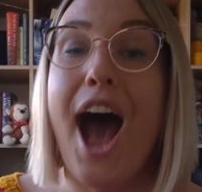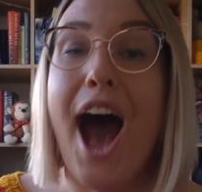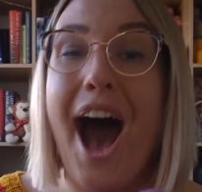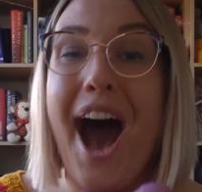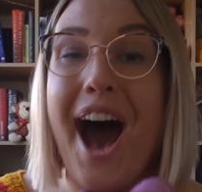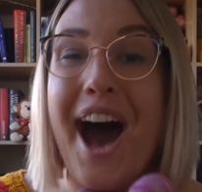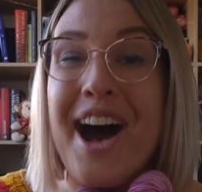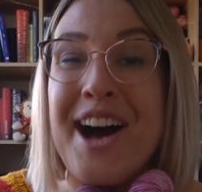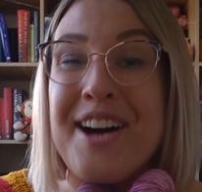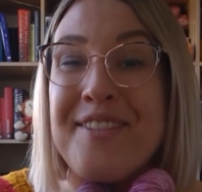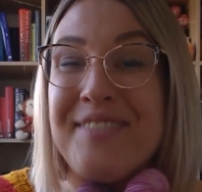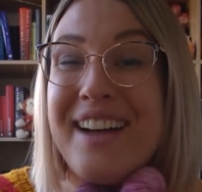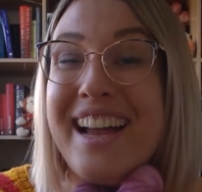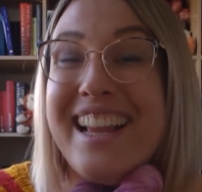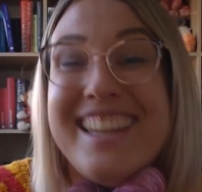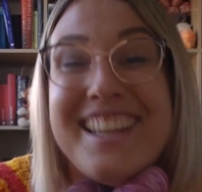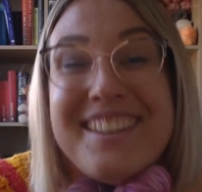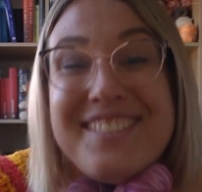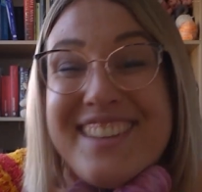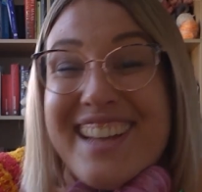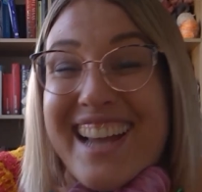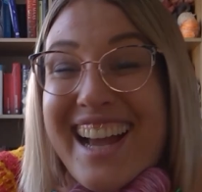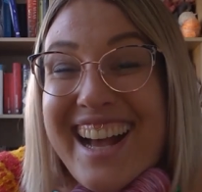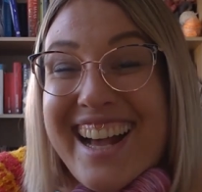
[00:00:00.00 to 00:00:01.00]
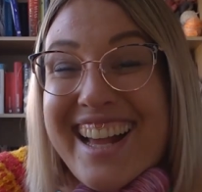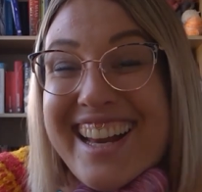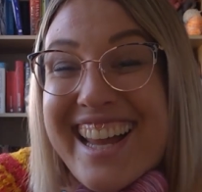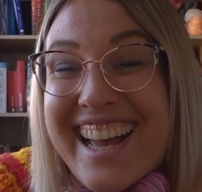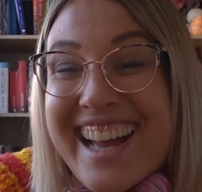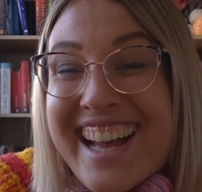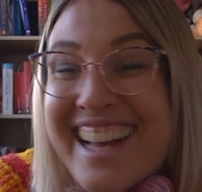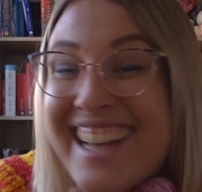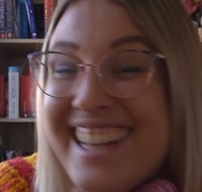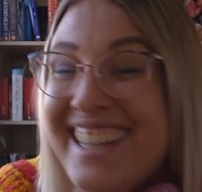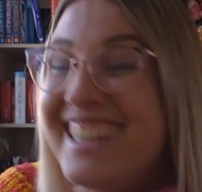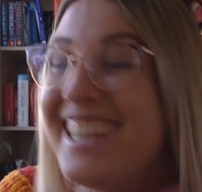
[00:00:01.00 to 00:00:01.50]
I love you,
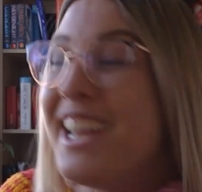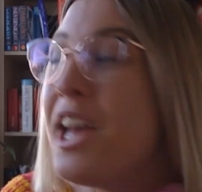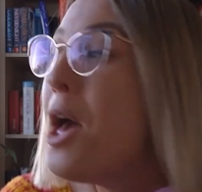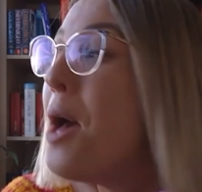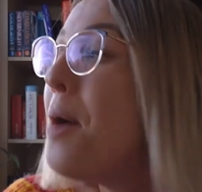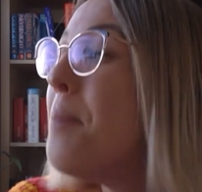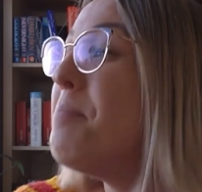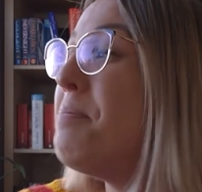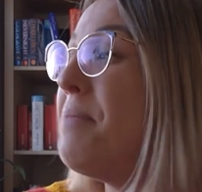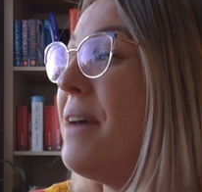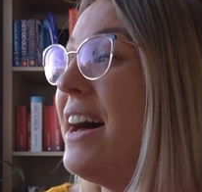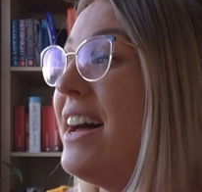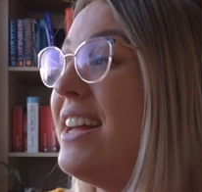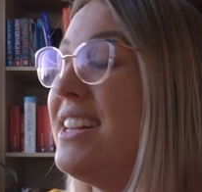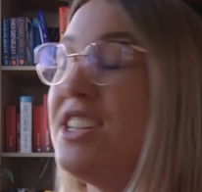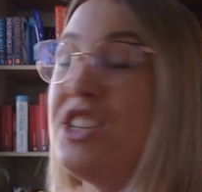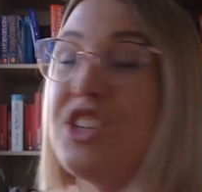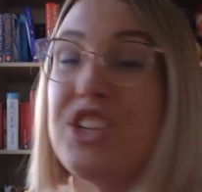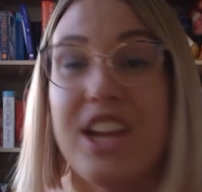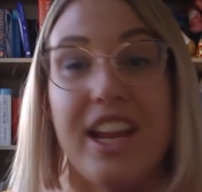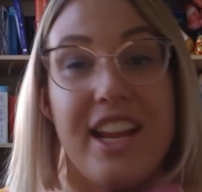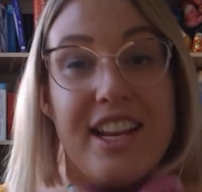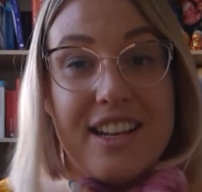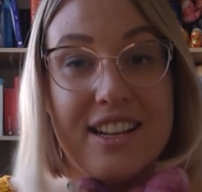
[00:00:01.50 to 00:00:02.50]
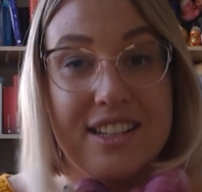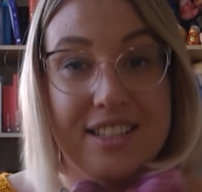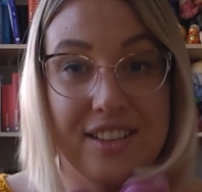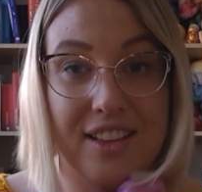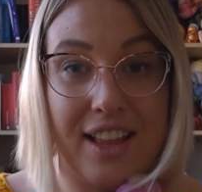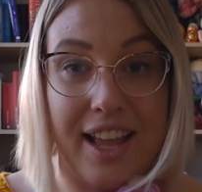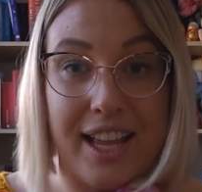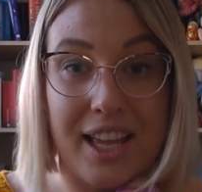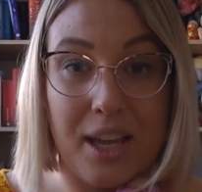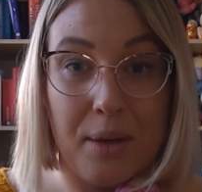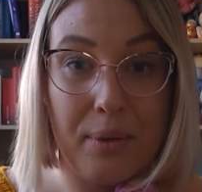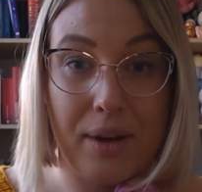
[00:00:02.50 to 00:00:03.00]
Anna. But she doesn't
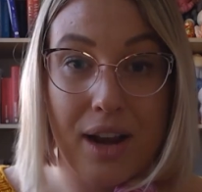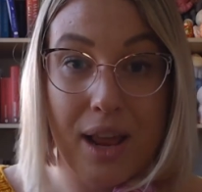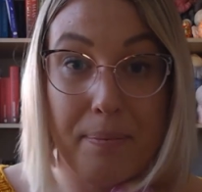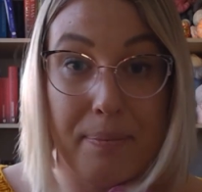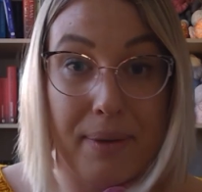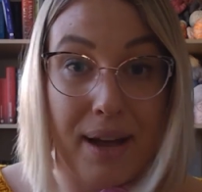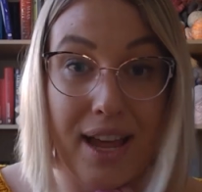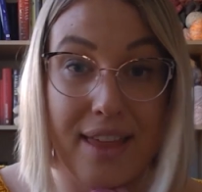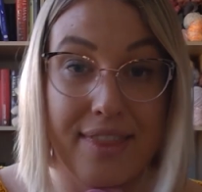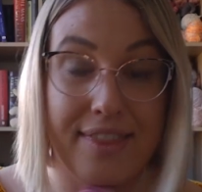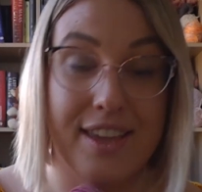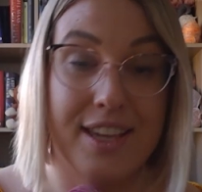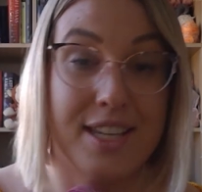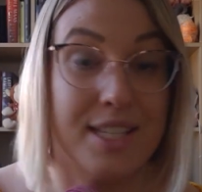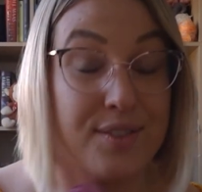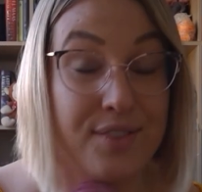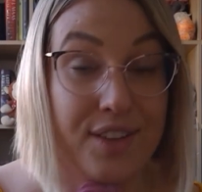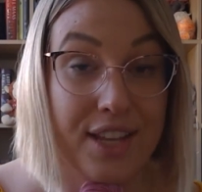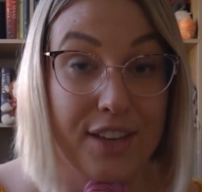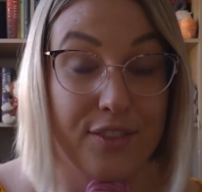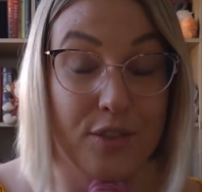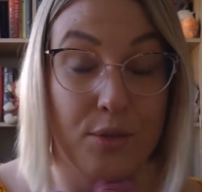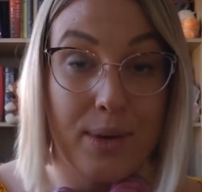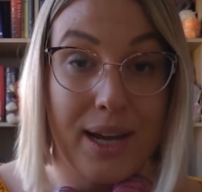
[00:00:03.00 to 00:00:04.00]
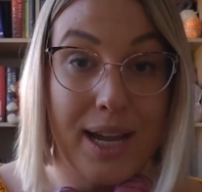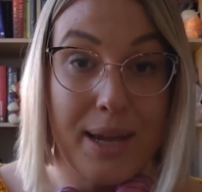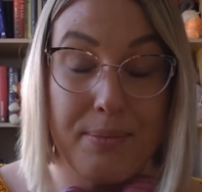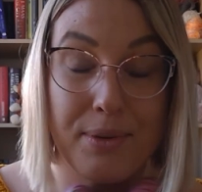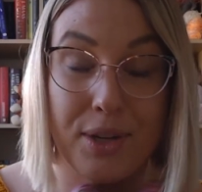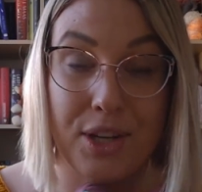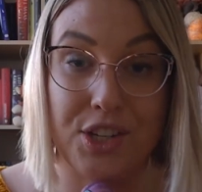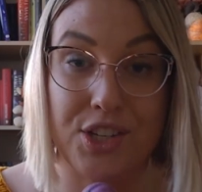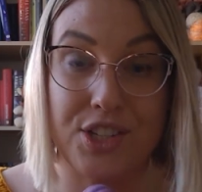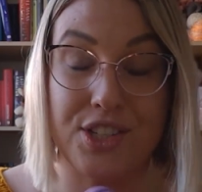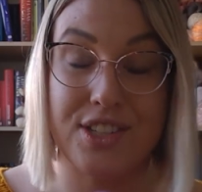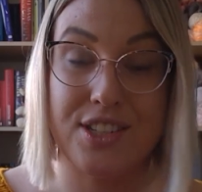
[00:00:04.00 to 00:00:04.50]
like it when I buy things for giveaway
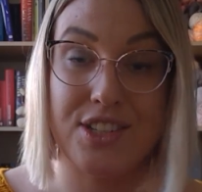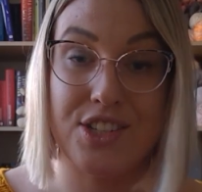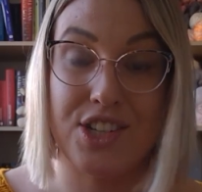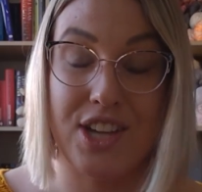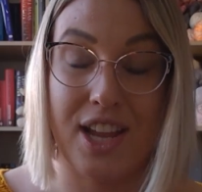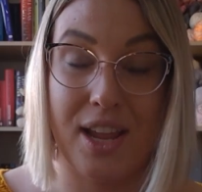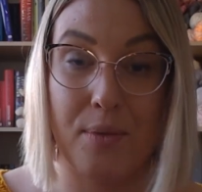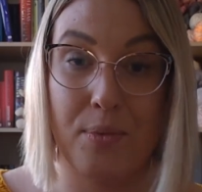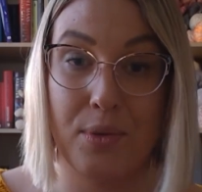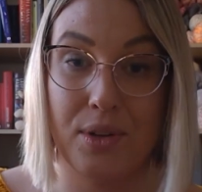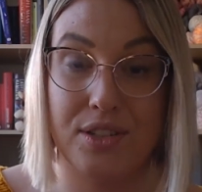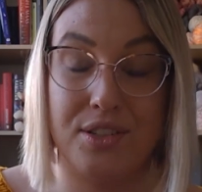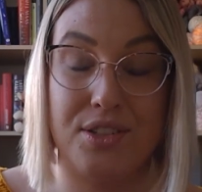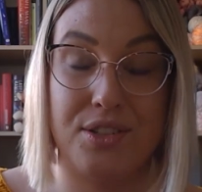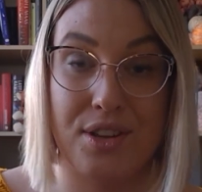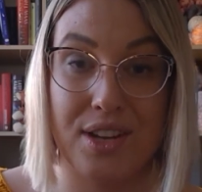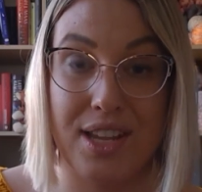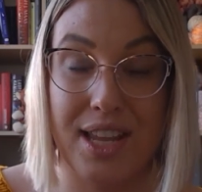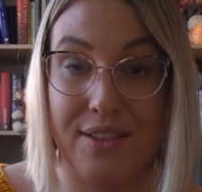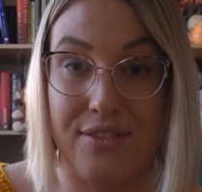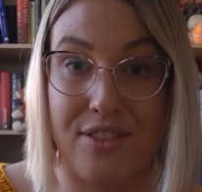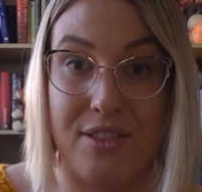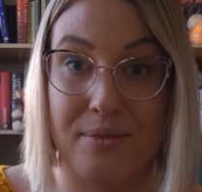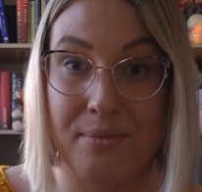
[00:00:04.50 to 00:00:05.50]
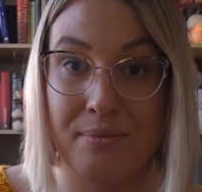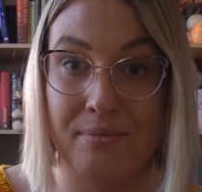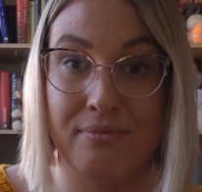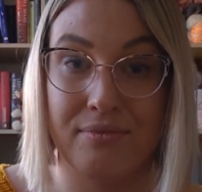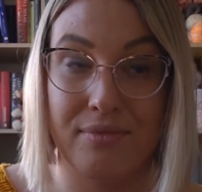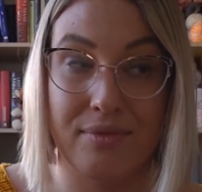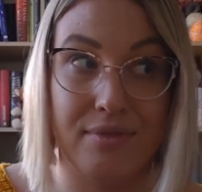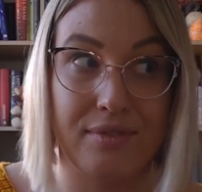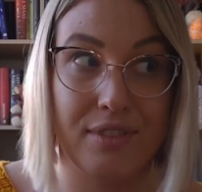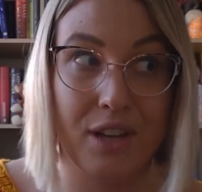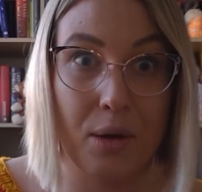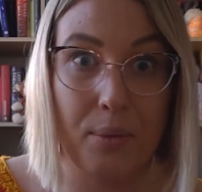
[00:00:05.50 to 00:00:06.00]
because she wants to give them
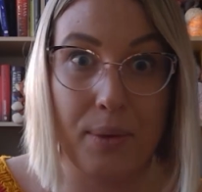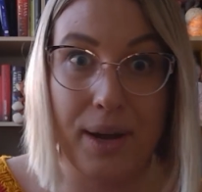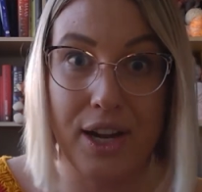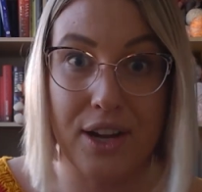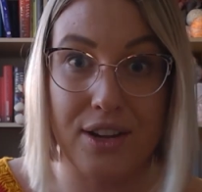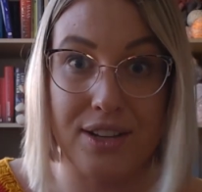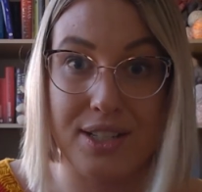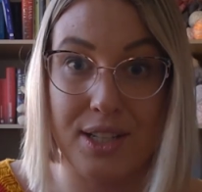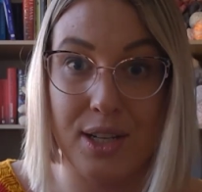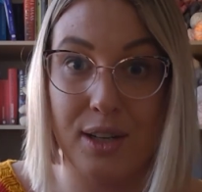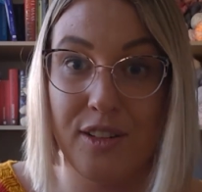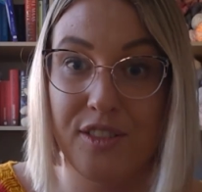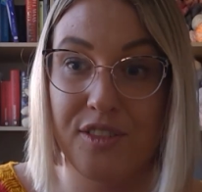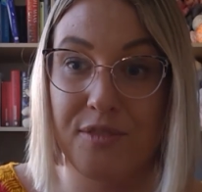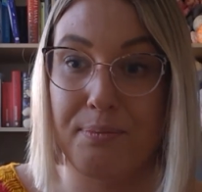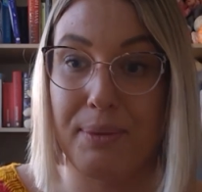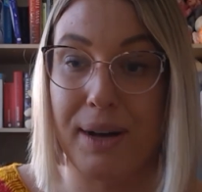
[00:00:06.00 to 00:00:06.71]
away herself.